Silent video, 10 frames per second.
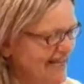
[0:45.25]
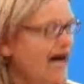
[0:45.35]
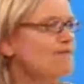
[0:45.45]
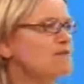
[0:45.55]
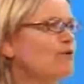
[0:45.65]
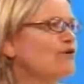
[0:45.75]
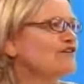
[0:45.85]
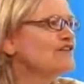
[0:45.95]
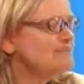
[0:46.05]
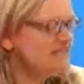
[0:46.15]
I was born
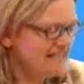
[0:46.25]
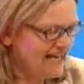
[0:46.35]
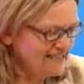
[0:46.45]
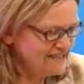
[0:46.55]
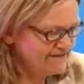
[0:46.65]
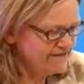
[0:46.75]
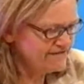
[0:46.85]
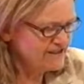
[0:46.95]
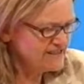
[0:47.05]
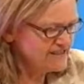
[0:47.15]
in the
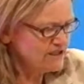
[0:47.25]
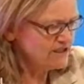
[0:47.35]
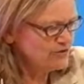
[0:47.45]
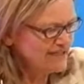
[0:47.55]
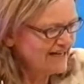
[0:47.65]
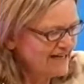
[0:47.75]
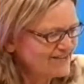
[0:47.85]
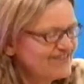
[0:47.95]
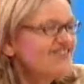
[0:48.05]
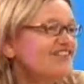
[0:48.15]
mid-1950s into an
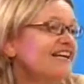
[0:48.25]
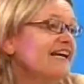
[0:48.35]
Ireland